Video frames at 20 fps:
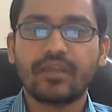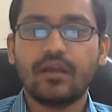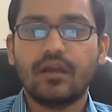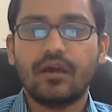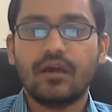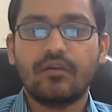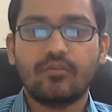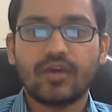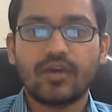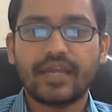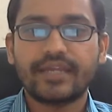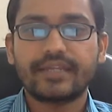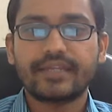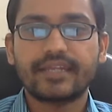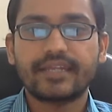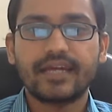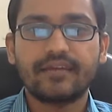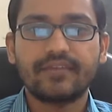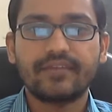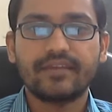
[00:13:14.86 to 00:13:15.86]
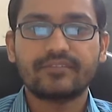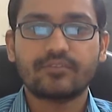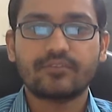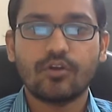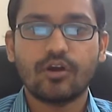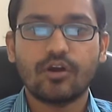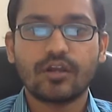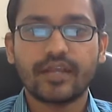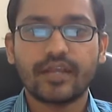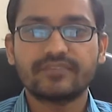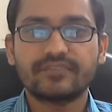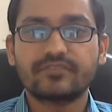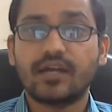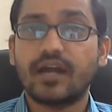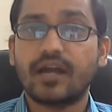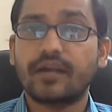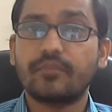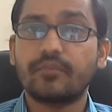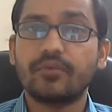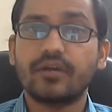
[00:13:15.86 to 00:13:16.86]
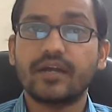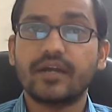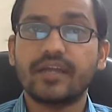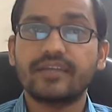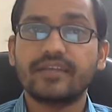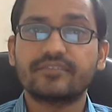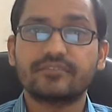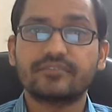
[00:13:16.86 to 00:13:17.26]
right now, as long as the RBI is